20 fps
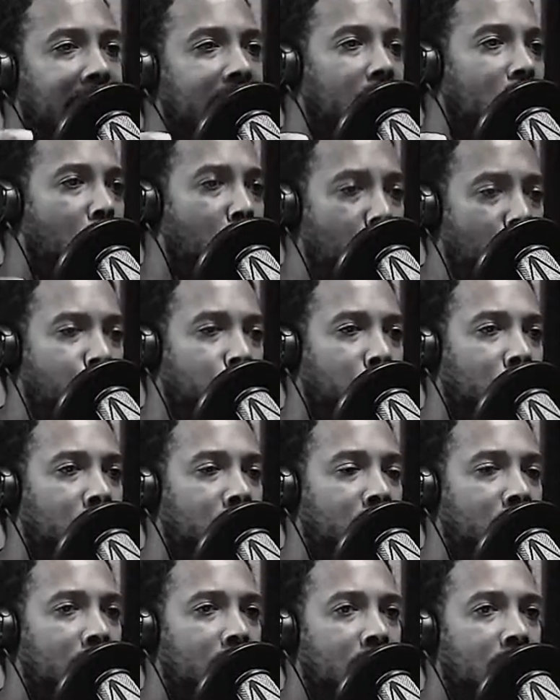Edgar Hoover,
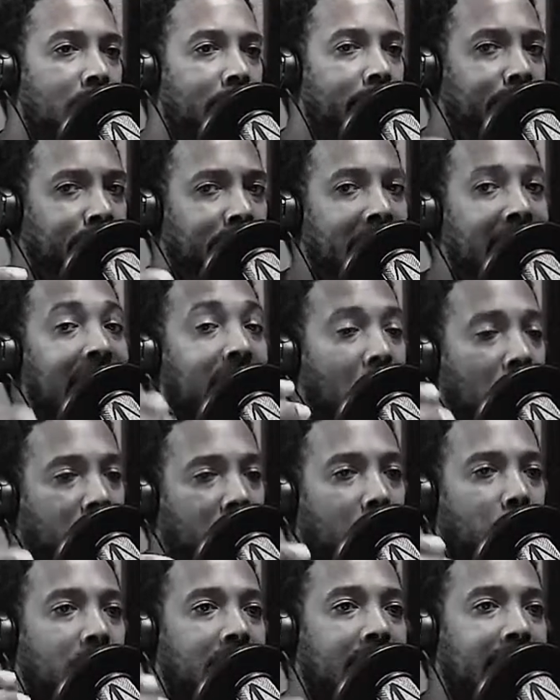they thought
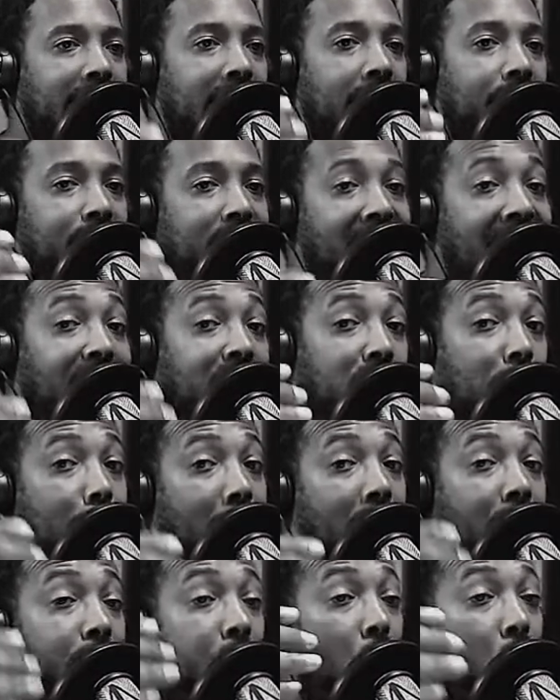they were going to get files
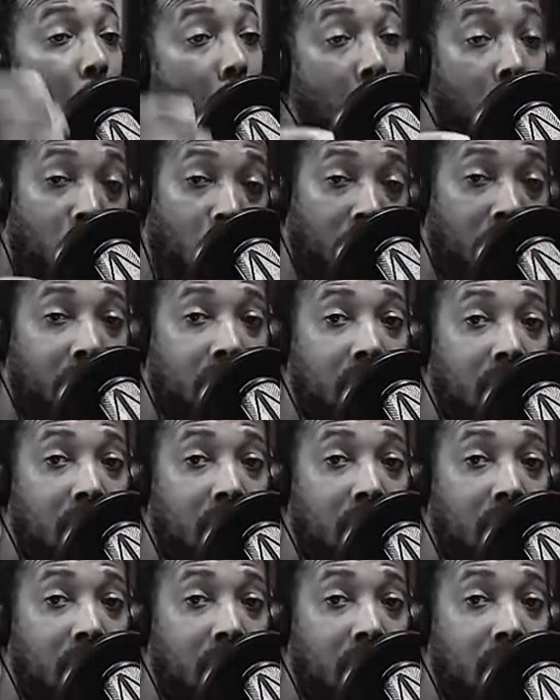about the war.